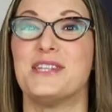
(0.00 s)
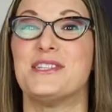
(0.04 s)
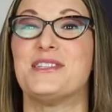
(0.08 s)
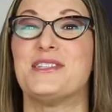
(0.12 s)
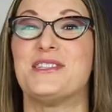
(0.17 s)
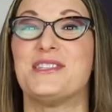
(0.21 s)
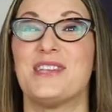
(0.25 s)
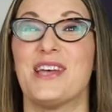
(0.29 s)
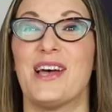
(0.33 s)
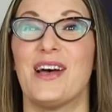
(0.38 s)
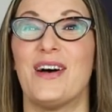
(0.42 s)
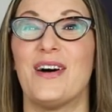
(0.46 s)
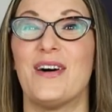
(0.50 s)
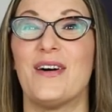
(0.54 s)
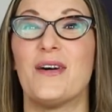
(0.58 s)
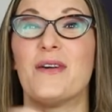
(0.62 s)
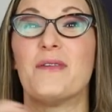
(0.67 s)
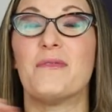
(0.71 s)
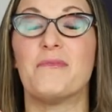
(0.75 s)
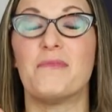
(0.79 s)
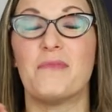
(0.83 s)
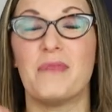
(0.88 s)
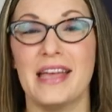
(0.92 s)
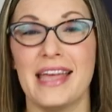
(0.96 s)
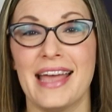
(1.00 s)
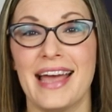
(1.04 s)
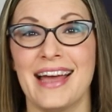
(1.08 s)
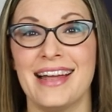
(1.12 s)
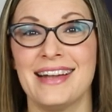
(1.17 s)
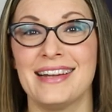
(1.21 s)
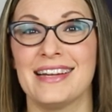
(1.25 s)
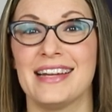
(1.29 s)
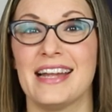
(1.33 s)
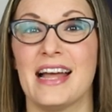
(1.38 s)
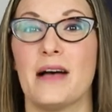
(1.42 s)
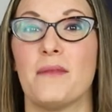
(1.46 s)
So we
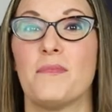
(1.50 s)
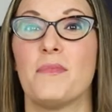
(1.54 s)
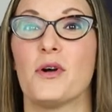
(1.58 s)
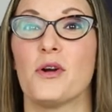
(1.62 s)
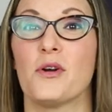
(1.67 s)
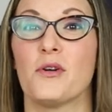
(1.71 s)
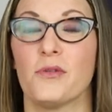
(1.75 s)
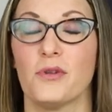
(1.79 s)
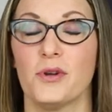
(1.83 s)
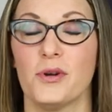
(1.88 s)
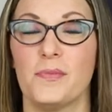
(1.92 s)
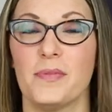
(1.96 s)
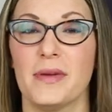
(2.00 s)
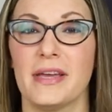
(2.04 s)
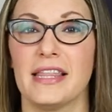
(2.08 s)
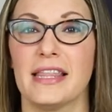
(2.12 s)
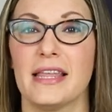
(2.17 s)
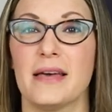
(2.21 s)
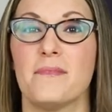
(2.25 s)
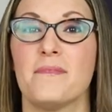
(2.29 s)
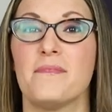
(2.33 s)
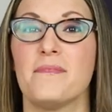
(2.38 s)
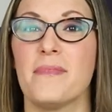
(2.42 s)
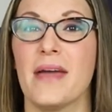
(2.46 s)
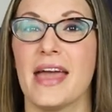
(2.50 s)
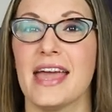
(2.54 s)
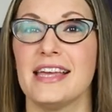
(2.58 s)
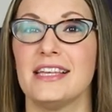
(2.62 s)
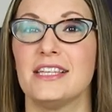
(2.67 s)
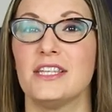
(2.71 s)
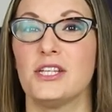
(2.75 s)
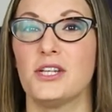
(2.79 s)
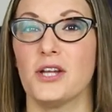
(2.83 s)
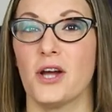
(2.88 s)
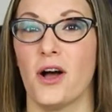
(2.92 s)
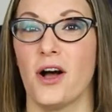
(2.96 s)
ended up grouping them
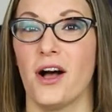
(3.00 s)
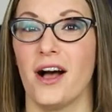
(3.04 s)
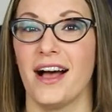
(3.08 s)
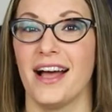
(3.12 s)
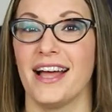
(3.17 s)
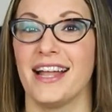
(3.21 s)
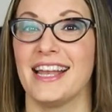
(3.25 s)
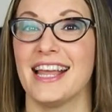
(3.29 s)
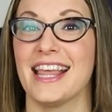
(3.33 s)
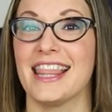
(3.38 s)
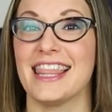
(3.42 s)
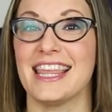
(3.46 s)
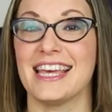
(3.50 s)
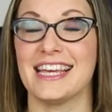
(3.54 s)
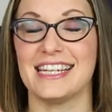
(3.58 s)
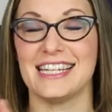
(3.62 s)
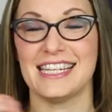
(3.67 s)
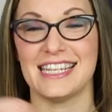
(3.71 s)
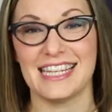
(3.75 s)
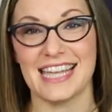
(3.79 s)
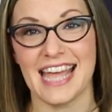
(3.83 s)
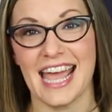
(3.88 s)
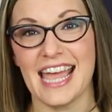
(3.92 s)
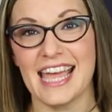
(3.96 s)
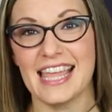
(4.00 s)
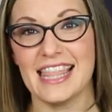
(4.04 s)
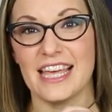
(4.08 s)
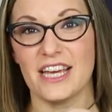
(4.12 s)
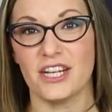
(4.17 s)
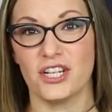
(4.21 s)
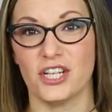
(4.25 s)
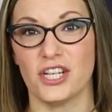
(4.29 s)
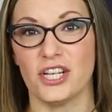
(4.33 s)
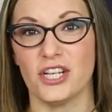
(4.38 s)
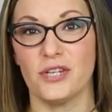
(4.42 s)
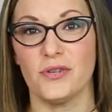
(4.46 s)
based on the day
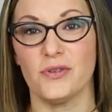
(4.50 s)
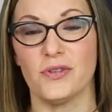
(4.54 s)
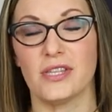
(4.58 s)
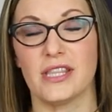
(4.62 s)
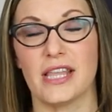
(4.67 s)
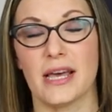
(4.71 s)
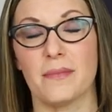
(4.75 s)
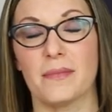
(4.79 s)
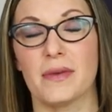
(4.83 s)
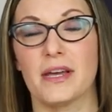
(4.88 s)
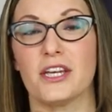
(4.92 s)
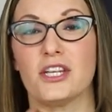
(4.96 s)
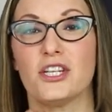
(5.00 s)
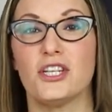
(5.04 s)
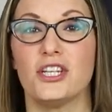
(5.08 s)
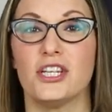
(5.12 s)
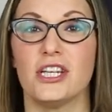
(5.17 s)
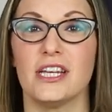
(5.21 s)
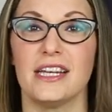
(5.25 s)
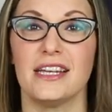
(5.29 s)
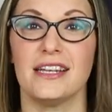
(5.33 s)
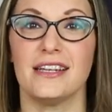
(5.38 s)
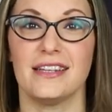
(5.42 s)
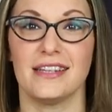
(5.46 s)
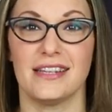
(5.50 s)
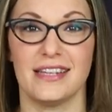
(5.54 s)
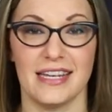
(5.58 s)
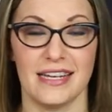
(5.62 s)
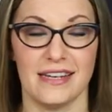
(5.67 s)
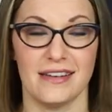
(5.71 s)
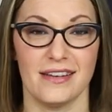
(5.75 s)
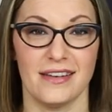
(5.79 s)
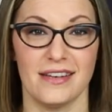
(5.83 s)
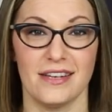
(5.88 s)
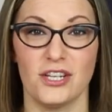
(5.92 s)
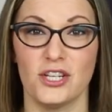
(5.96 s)
that she used them because she
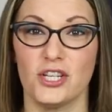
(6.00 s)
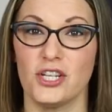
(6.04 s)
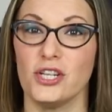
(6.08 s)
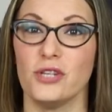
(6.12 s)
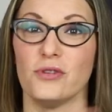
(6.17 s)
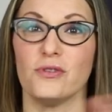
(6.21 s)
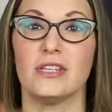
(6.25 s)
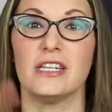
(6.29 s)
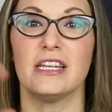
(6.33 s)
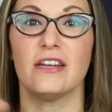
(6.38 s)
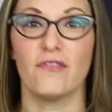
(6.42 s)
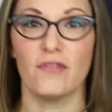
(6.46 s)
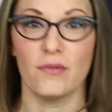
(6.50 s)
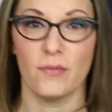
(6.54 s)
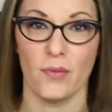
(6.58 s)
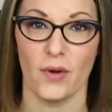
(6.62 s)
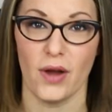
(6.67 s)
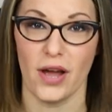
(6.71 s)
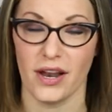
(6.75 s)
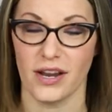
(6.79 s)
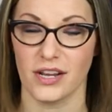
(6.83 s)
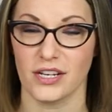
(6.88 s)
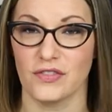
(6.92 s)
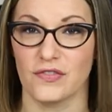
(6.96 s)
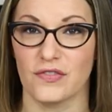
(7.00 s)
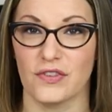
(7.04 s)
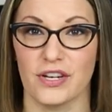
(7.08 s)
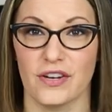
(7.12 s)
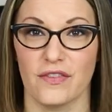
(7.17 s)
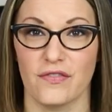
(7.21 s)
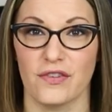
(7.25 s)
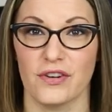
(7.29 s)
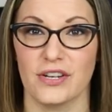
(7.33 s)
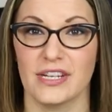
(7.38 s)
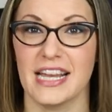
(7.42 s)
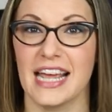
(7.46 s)
didn't, she used different products for
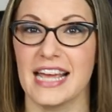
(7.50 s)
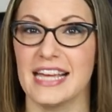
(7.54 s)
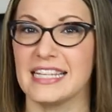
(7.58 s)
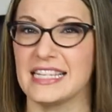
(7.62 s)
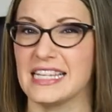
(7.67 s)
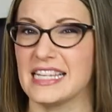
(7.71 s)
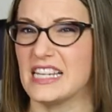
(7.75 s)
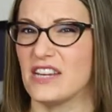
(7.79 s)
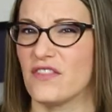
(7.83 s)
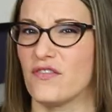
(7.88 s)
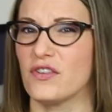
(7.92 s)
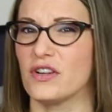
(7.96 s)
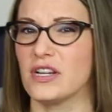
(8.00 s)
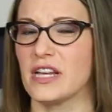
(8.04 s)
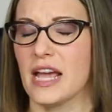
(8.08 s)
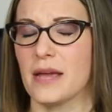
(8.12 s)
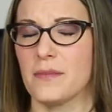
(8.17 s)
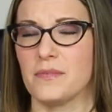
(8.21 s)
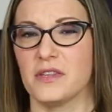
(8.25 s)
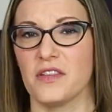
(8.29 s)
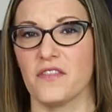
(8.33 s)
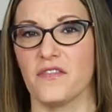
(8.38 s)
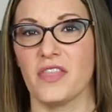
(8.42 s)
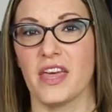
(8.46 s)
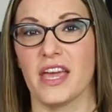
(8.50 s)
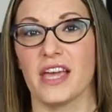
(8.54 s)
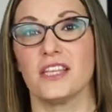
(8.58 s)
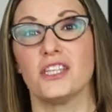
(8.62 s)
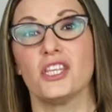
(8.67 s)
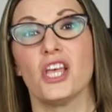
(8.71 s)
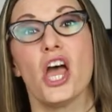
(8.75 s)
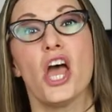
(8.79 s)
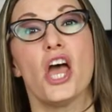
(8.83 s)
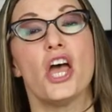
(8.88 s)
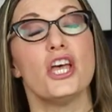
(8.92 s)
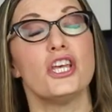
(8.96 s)
different days and different types of things.